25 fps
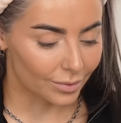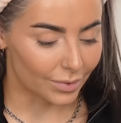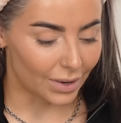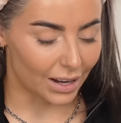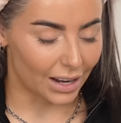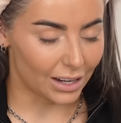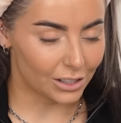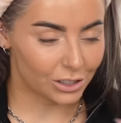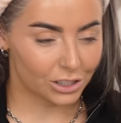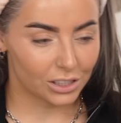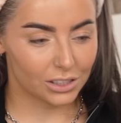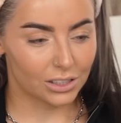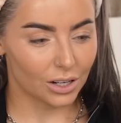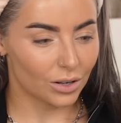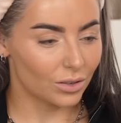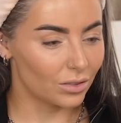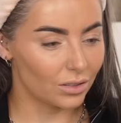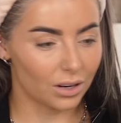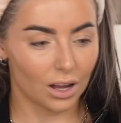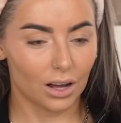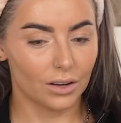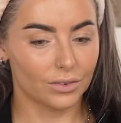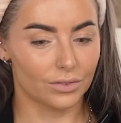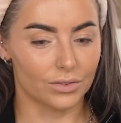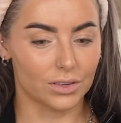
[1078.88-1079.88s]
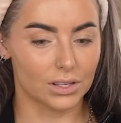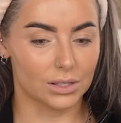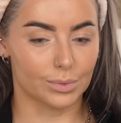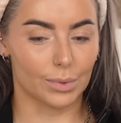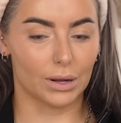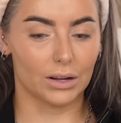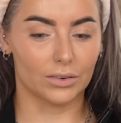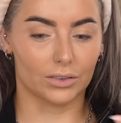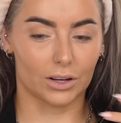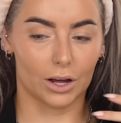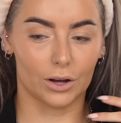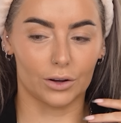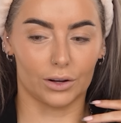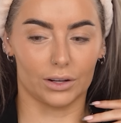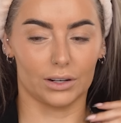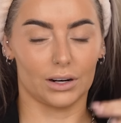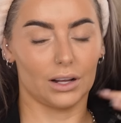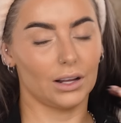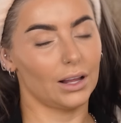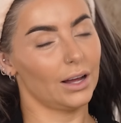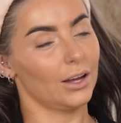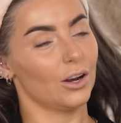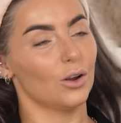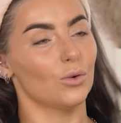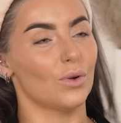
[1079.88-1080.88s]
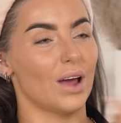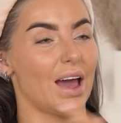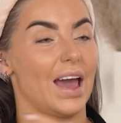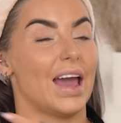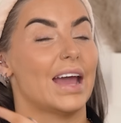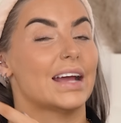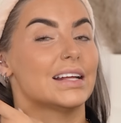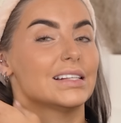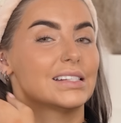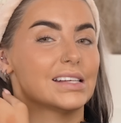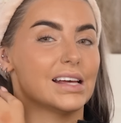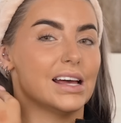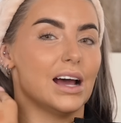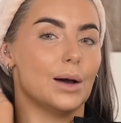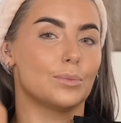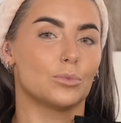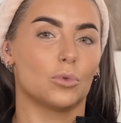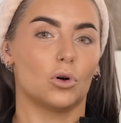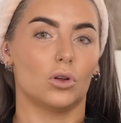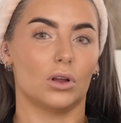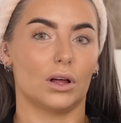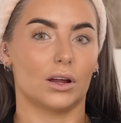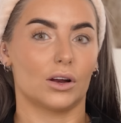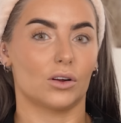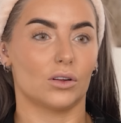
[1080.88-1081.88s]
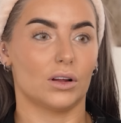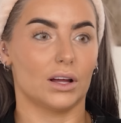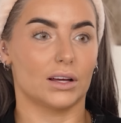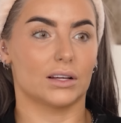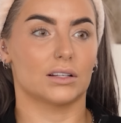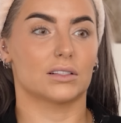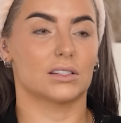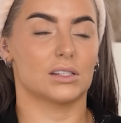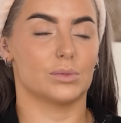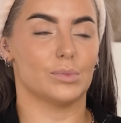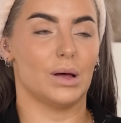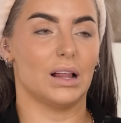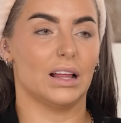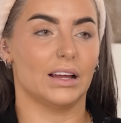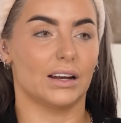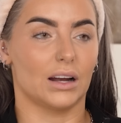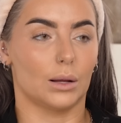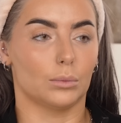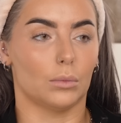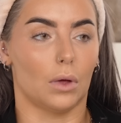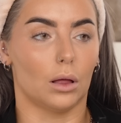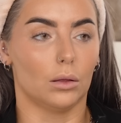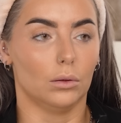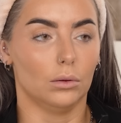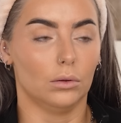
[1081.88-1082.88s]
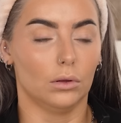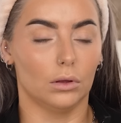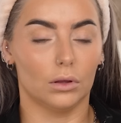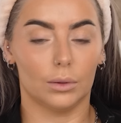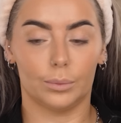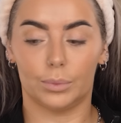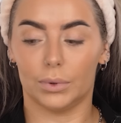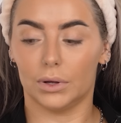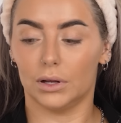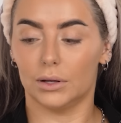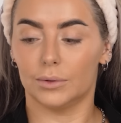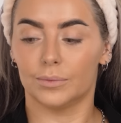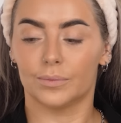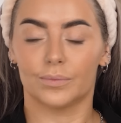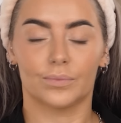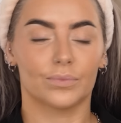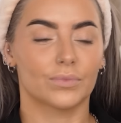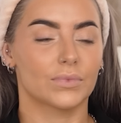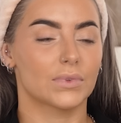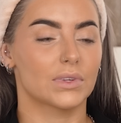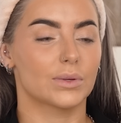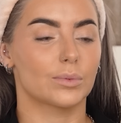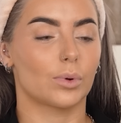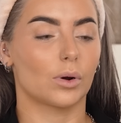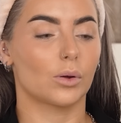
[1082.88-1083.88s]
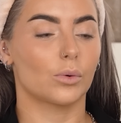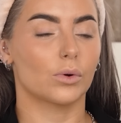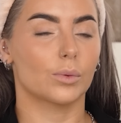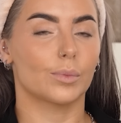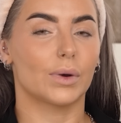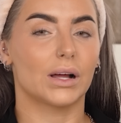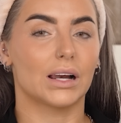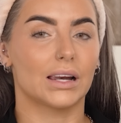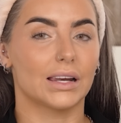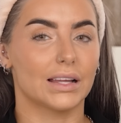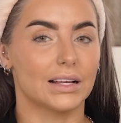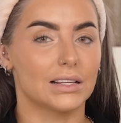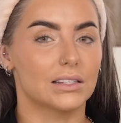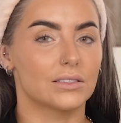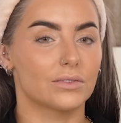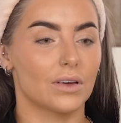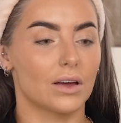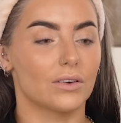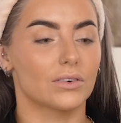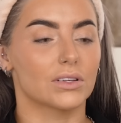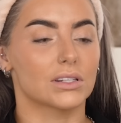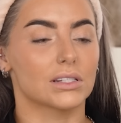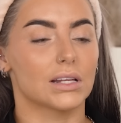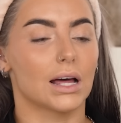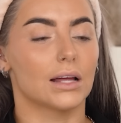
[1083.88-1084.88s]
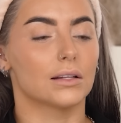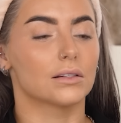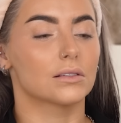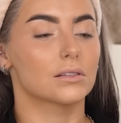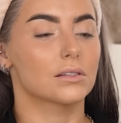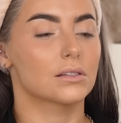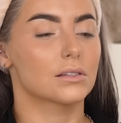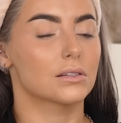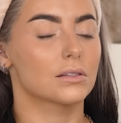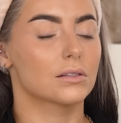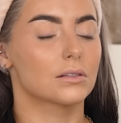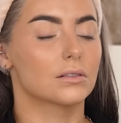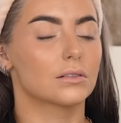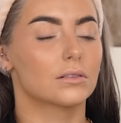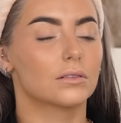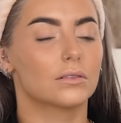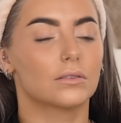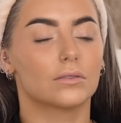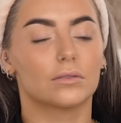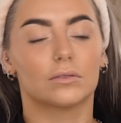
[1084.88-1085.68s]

But I actually don't love the smell of coconut. Like, I don't hate it. I'm not, I don't like smell it and I'm like, ugh, but it's probably one of my least favorite scents.